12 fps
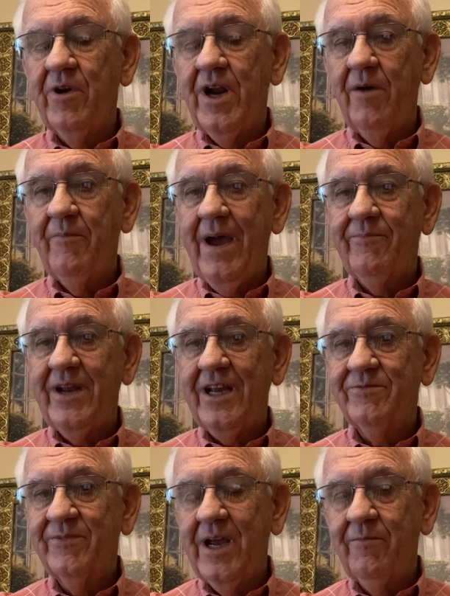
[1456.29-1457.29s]
We're not
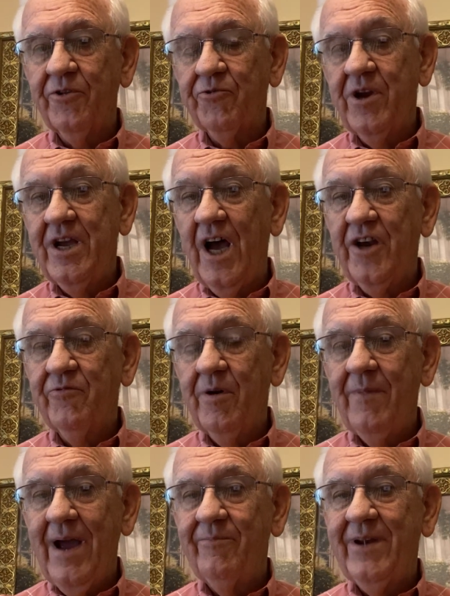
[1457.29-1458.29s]
baptizing in the name of three gods, we're
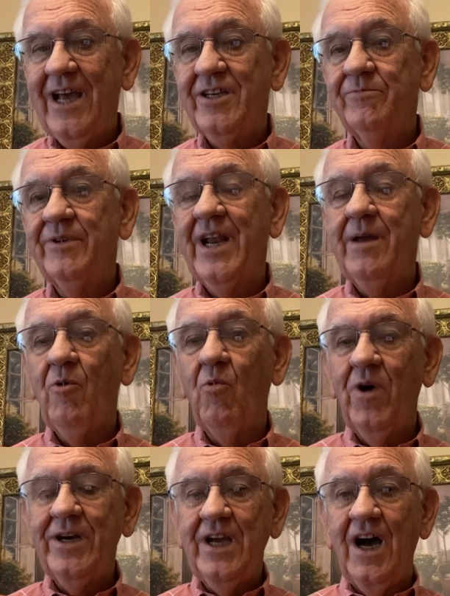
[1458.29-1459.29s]
baptizing in the name of
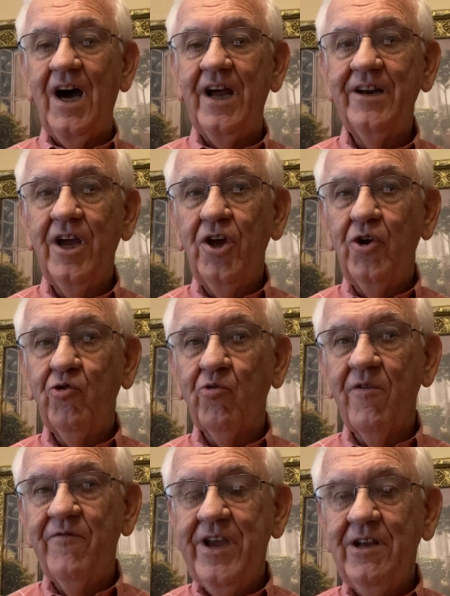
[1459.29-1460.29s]
one God who
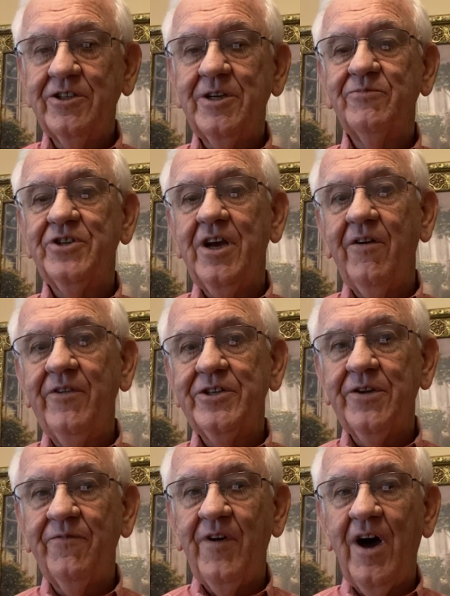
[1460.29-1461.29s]
reveals himself
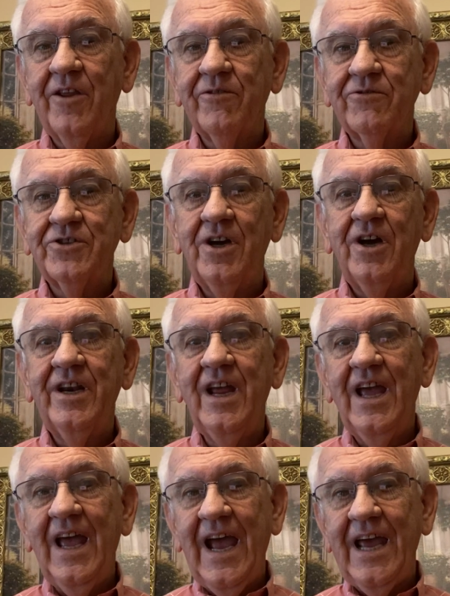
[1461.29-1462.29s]
as the Father, Son,
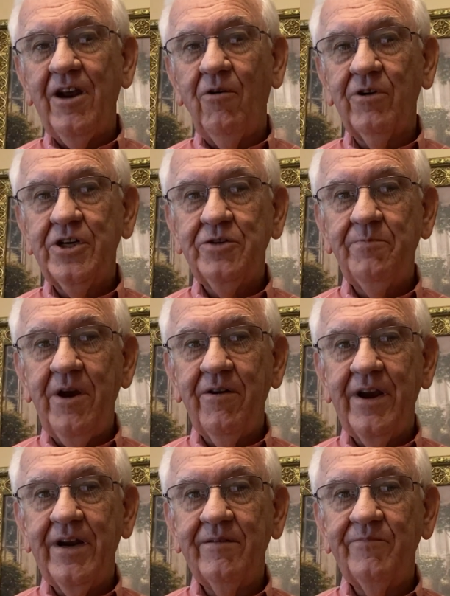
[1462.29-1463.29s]
and Holy
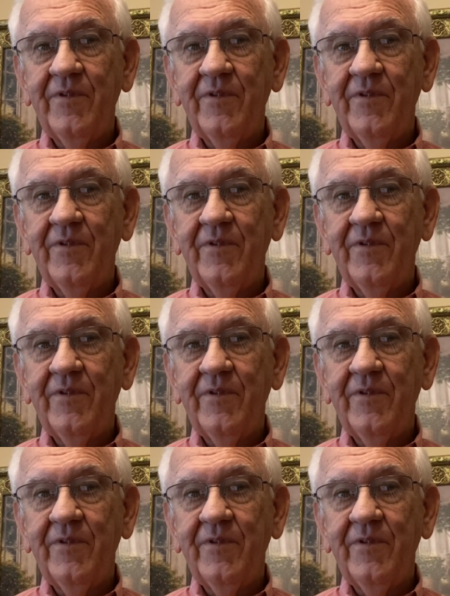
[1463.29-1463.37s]
Spirit.